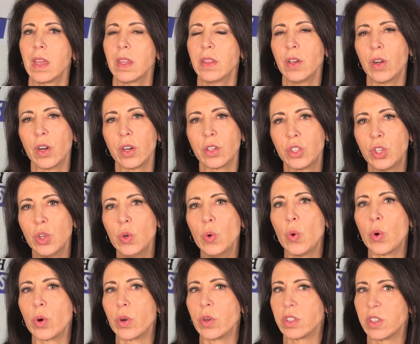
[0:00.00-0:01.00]
There are two
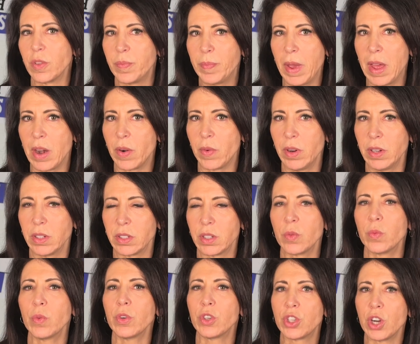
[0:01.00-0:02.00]
orders of batteries,
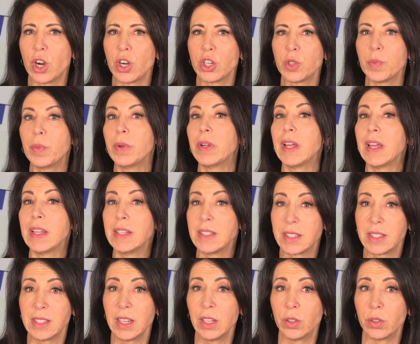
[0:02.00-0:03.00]
rechargeable and
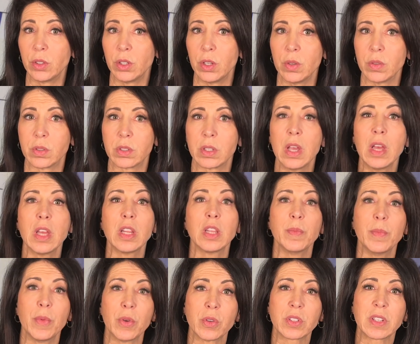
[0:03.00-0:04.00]
single use.
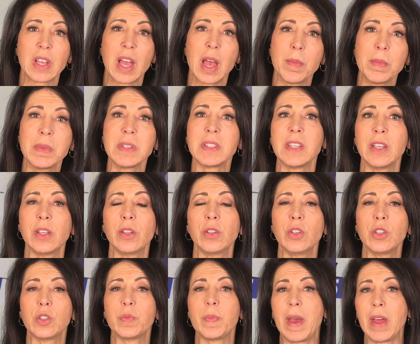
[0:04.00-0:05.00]
The most common single
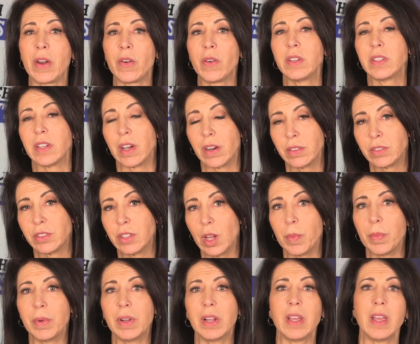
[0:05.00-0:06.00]
use batteries are
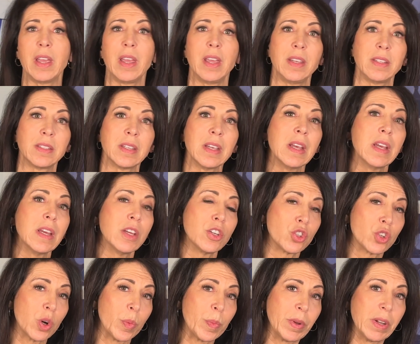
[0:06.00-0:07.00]
AA's,
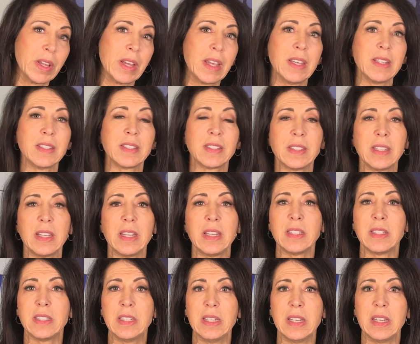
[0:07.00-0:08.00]
AAA's,
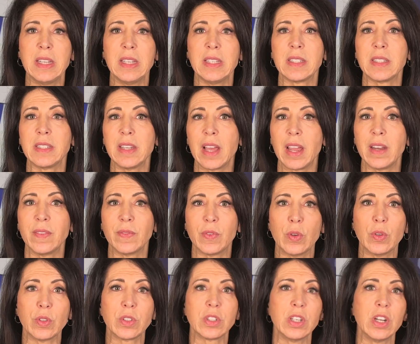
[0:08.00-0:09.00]
C's, D's, 9
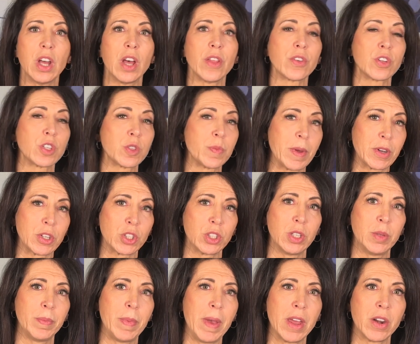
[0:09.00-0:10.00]
volts, and other
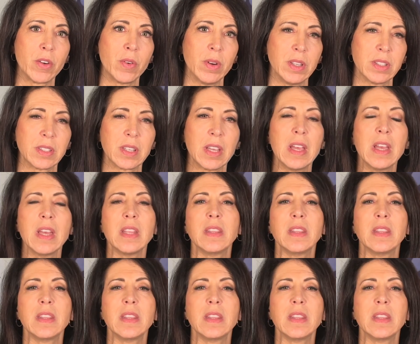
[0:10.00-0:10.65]
specialty batteries.